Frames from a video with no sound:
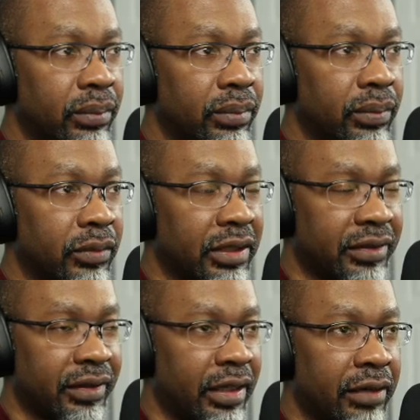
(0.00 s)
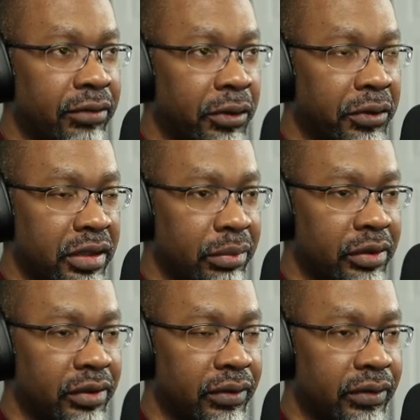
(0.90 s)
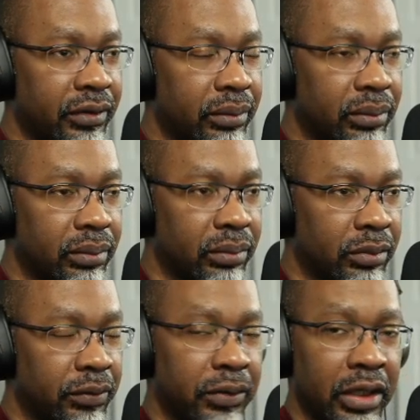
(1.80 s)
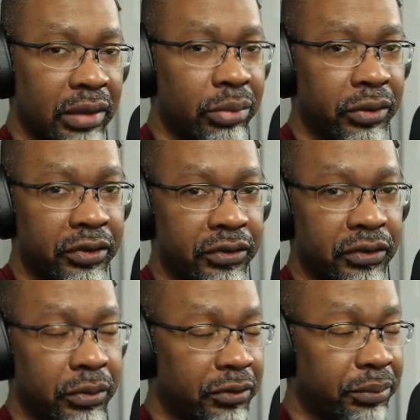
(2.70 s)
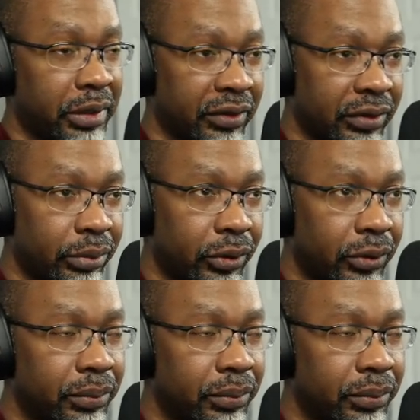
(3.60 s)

Like to have all the images available as soon as possible,